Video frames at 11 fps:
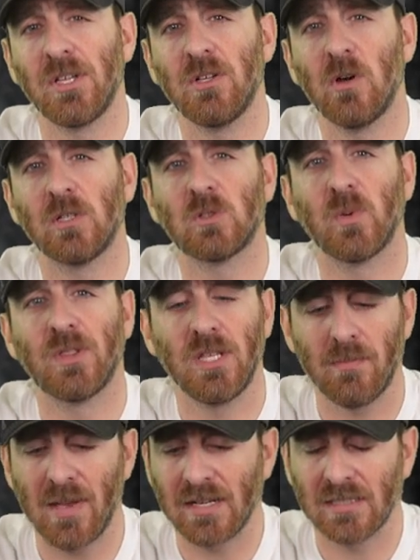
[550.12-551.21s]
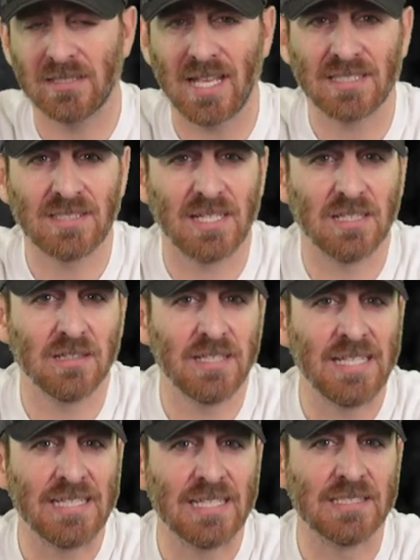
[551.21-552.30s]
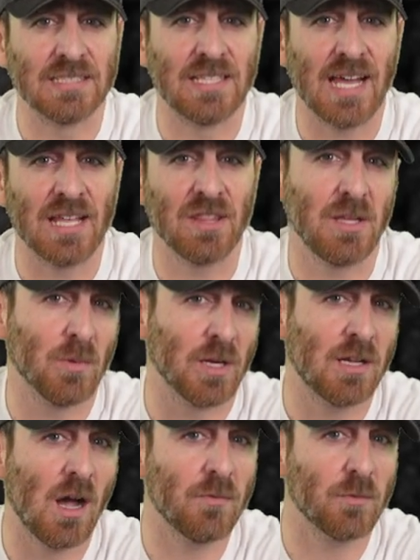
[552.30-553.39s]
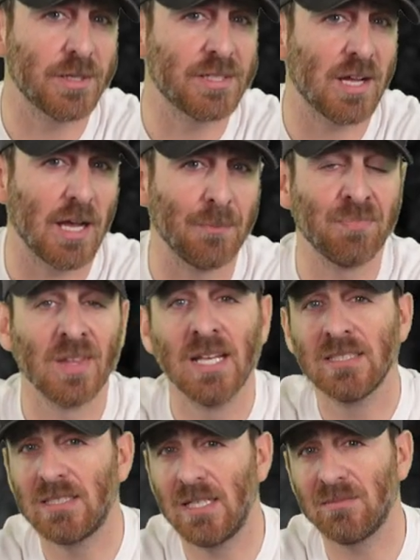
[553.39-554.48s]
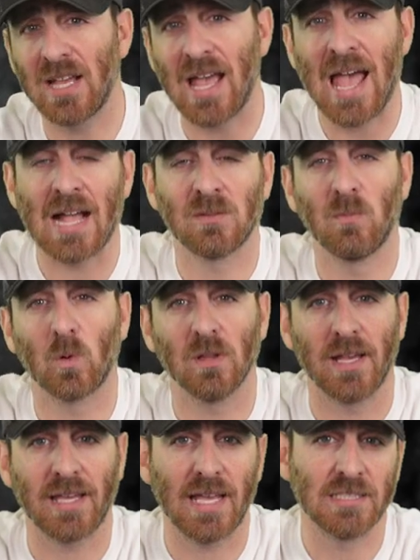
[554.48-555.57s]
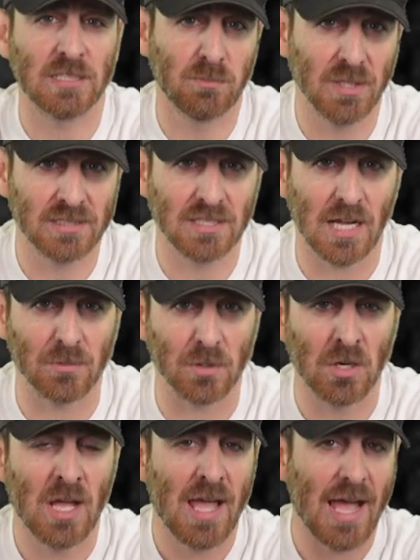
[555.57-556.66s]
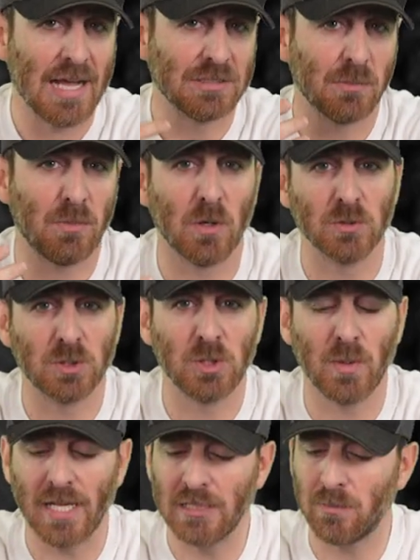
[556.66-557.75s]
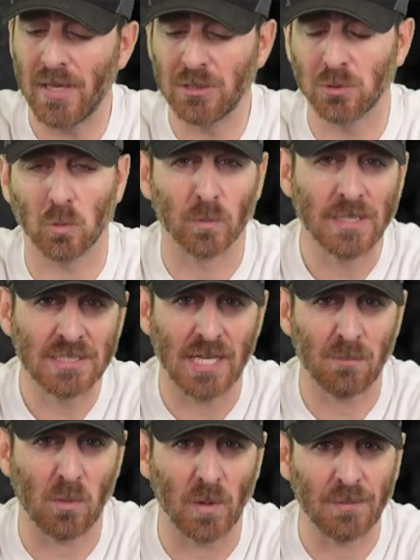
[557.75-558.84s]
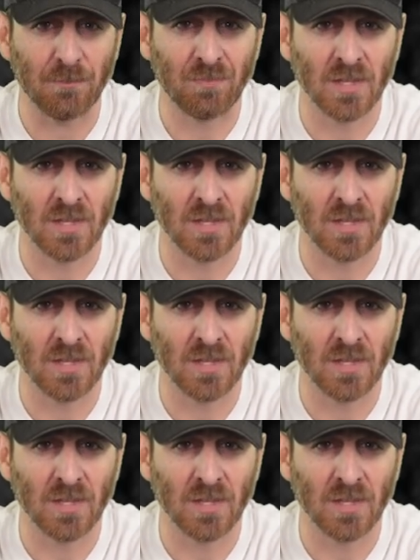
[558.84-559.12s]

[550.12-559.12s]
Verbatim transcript: thing noticed with the Mantis X10 Elite is that the recovery time seemed to act more like a split timer as opposed to a spatial reset point.